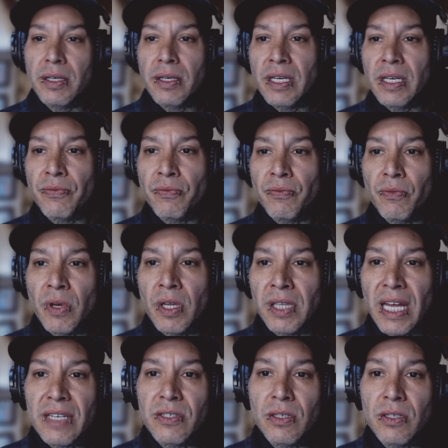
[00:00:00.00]
If
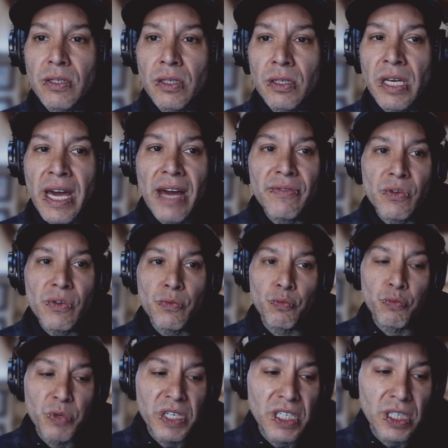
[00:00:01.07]
unless you have to
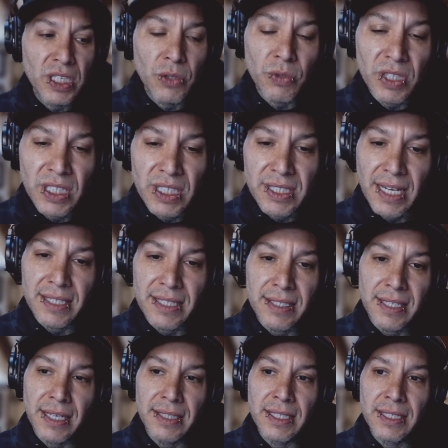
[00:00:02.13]
really, really
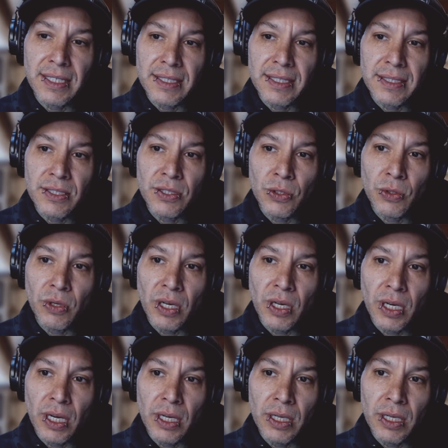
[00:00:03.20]
dissect it to
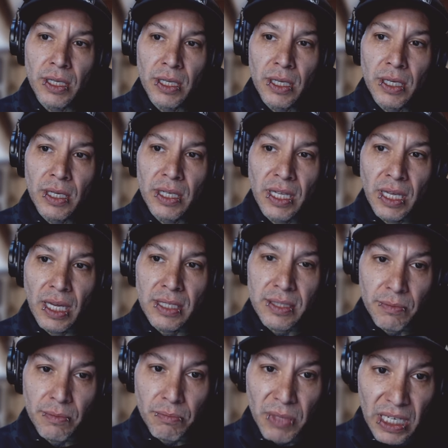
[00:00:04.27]
get
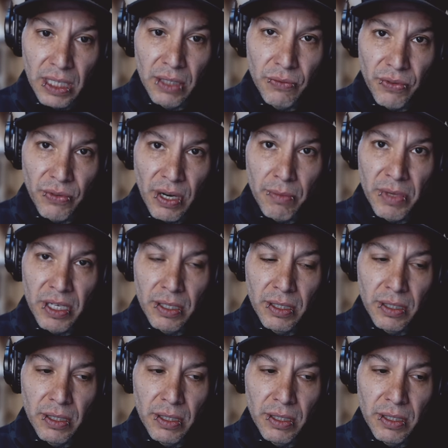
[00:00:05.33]
some meaning from it,